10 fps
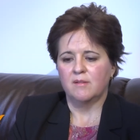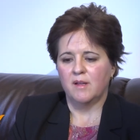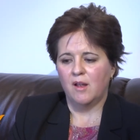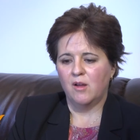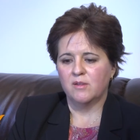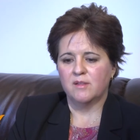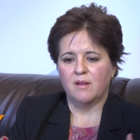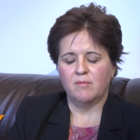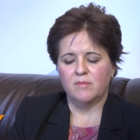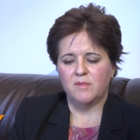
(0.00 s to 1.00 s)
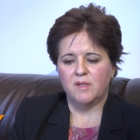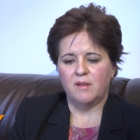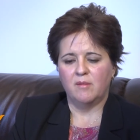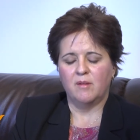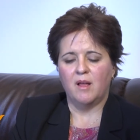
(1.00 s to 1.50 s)
a lot in
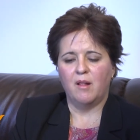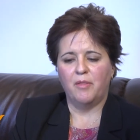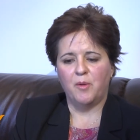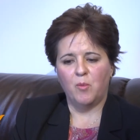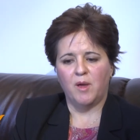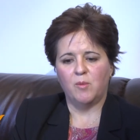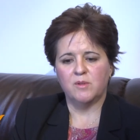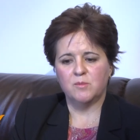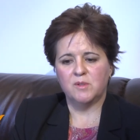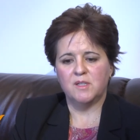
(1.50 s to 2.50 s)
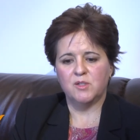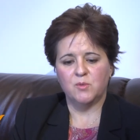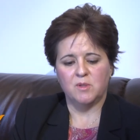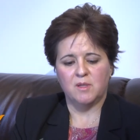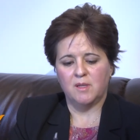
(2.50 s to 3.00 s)
a healthy way, what they are
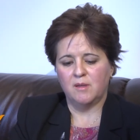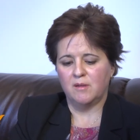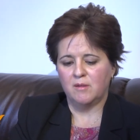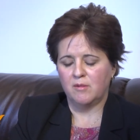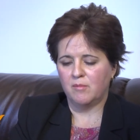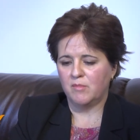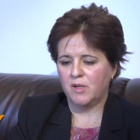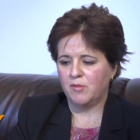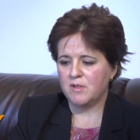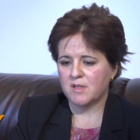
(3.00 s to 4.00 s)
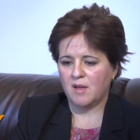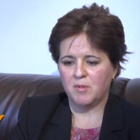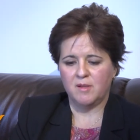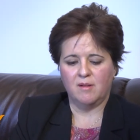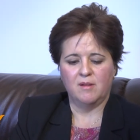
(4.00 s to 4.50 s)
doing, they increase
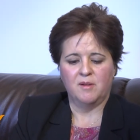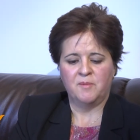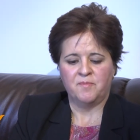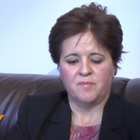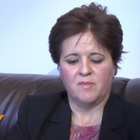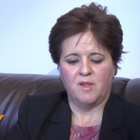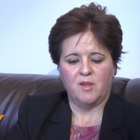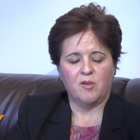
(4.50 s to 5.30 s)
capital, they